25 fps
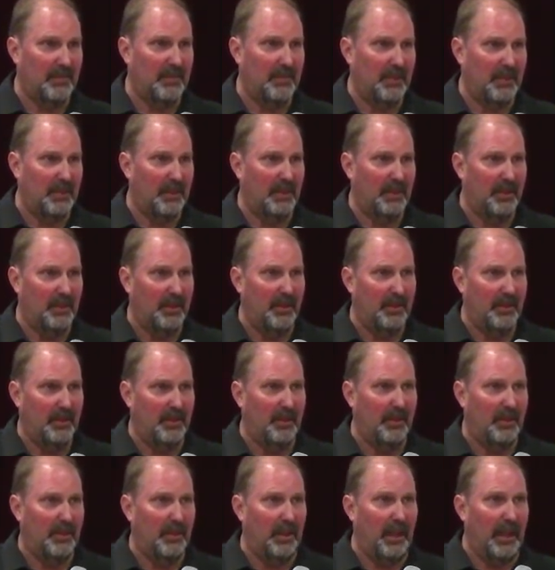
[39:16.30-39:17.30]

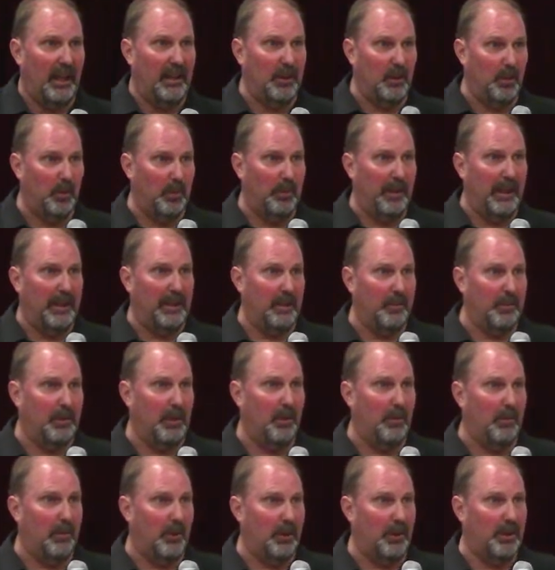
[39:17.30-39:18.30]
And, and the, and the
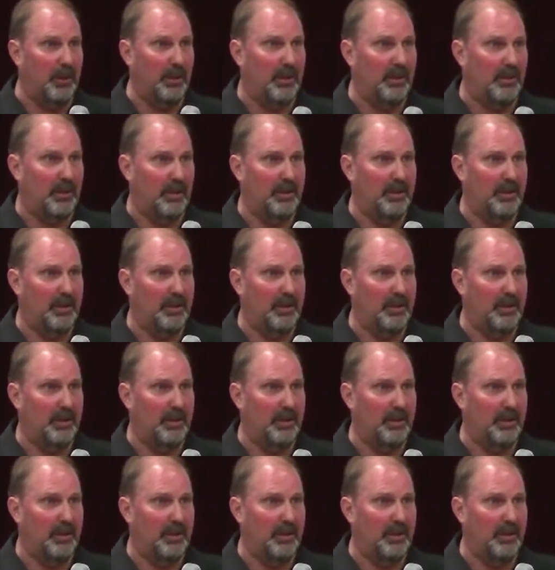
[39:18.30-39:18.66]
Biltmore.